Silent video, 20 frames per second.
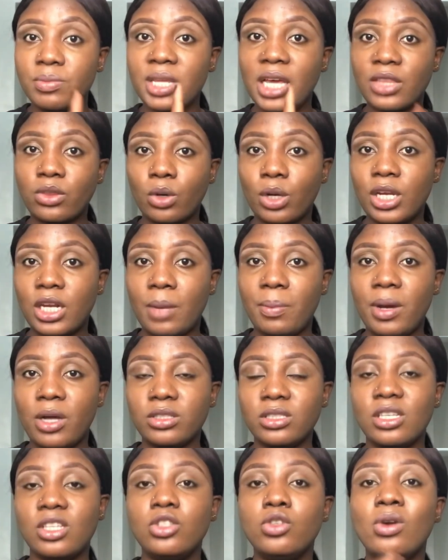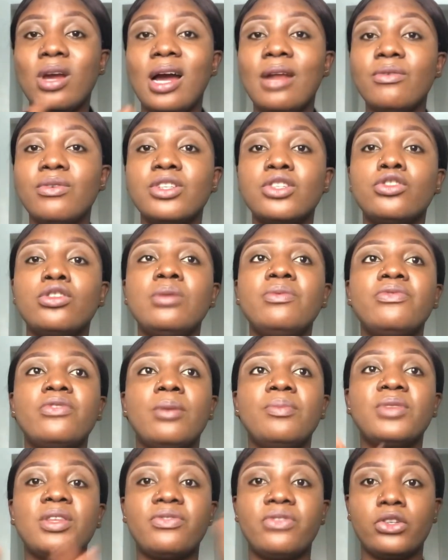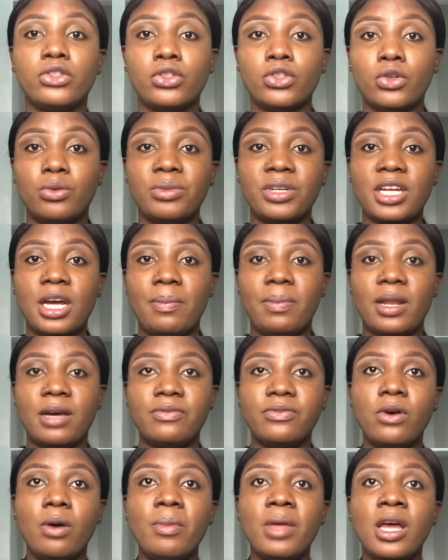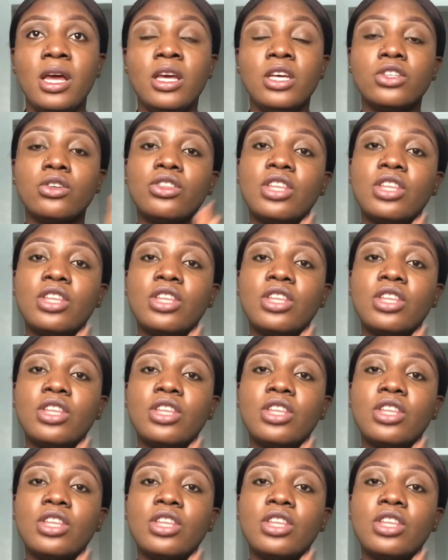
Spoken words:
they are talking about is you can restream from different social media platforms. So